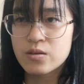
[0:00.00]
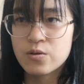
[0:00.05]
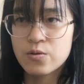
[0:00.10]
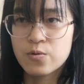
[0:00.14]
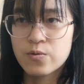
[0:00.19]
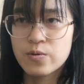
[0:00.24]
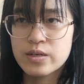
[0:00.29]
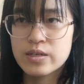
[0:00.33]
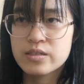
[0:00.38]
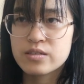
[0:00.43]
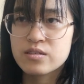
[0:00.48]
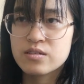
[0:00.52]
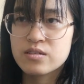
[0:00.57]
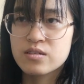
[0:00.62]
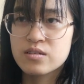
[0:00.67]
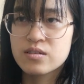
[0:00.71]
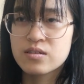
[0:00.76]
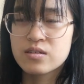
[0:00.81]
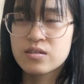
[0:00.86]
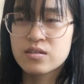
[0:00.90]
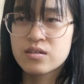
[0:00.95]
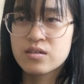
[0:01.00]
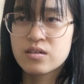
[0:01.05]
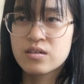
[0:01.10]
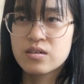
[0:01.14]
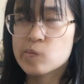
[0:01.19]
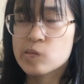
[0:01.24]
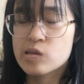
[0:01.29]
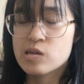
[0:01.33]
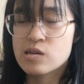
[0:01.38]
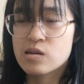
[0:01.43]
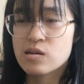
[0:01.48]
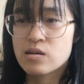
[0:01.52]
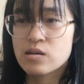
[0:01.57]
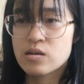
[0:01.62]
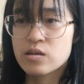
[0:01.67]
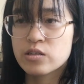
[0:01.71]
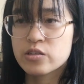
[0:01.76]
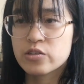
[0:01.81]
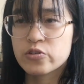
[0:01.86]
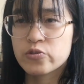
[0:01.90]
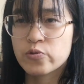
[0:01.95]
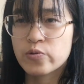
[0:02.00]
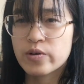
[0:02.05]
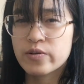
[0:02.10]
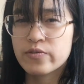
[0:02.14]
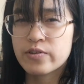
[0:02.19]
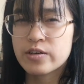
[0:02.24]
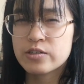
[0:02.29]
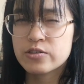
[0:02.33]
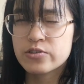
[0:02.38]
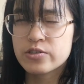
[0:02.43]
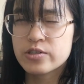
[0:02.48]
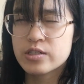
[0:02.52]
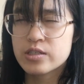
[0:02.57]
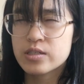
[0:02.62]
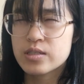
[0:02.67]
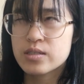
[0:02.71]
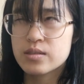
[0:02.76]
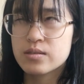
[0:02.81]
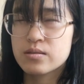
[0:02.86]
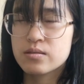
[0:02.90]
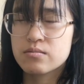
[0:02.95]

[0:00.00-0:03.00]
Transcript: what, 1,200,